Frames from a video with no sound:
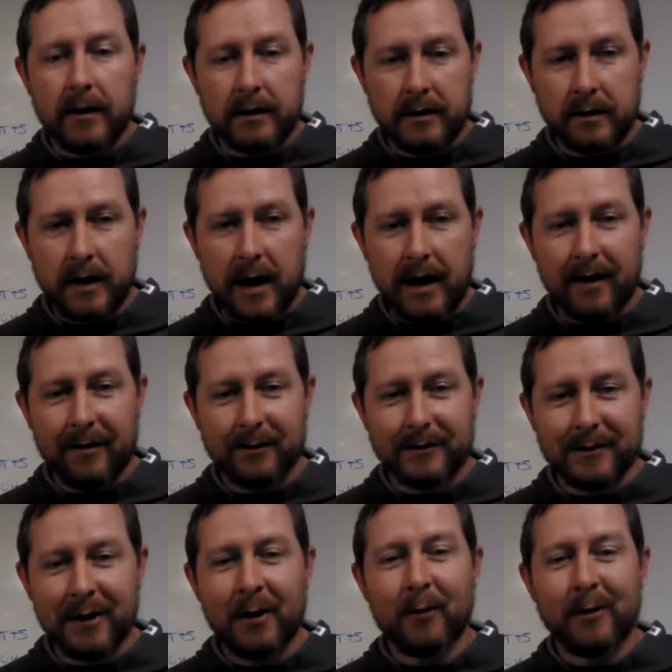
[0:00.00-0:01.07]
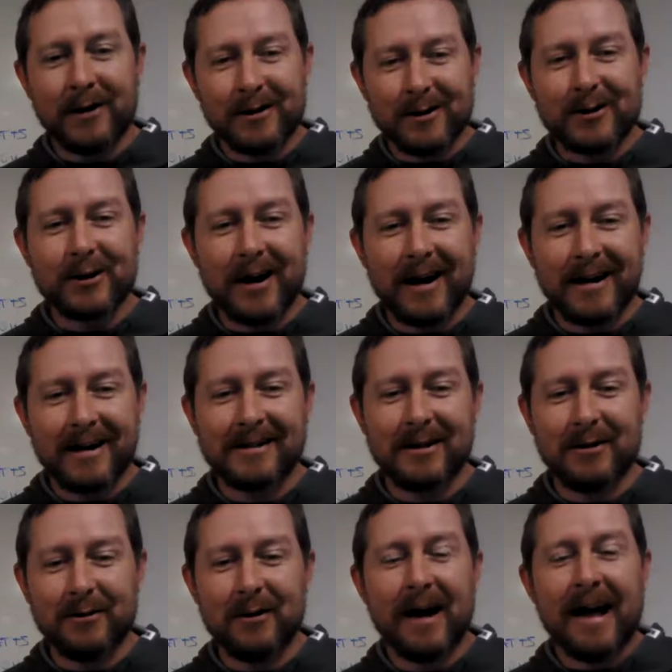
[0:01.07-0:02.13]
in your house when you're trying
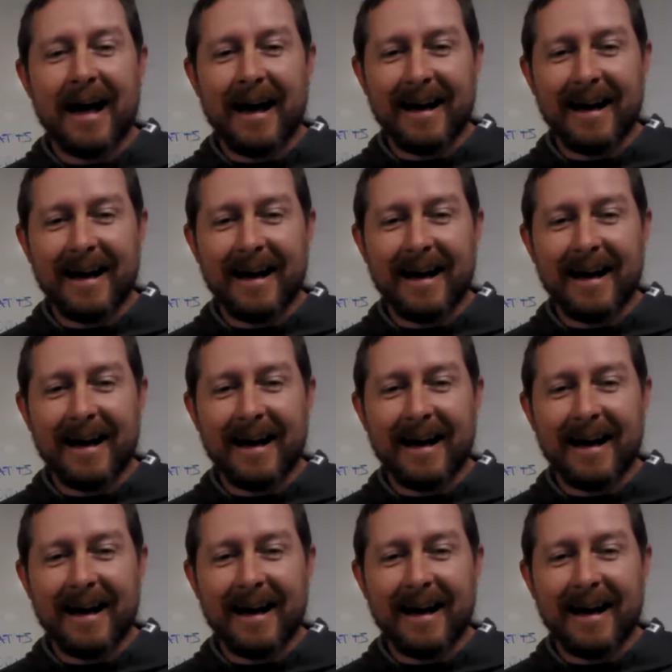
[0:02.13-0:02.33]
to